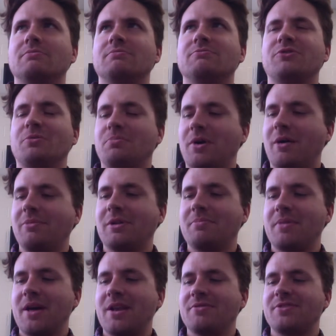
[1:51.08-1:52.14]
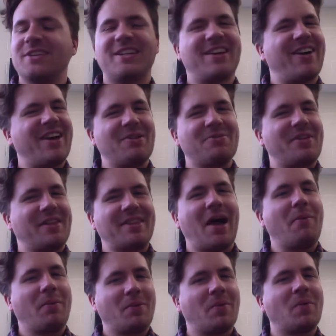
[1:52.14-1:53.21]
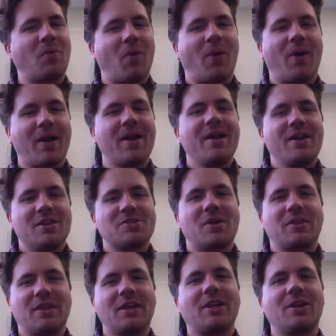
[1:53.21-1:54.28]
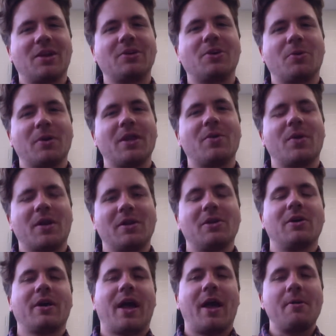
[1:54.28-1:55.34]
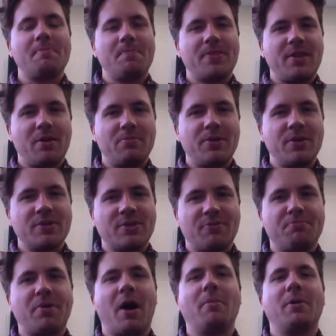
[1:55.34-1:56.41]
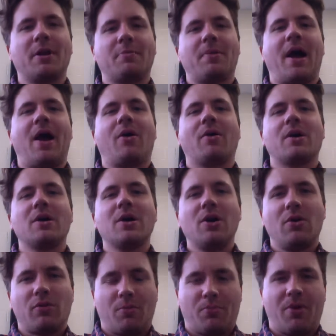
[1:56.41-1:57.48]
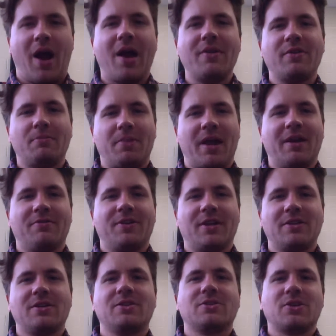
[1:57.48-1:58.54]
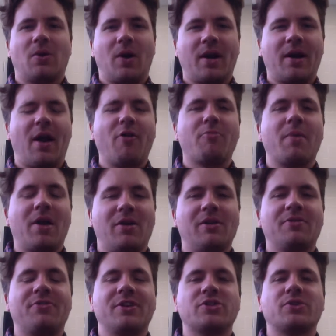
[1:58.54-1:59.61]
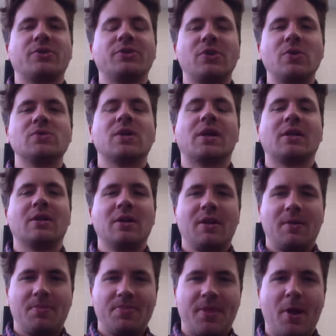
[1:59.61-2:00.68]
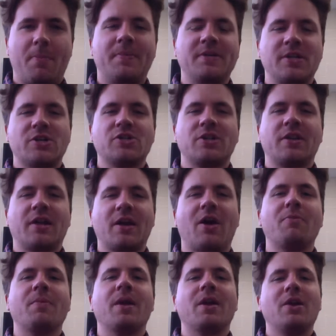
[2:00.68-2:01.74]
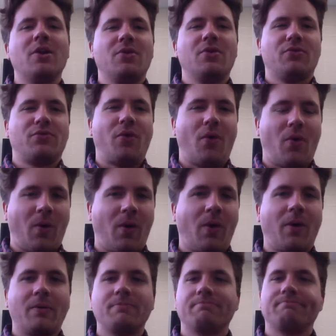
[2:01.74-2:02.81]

for public benefit. You know, I don't think that one would work. So I think, you know, you really want to look at the abuse of public power for private benefit. So a governmental official using their position in the government for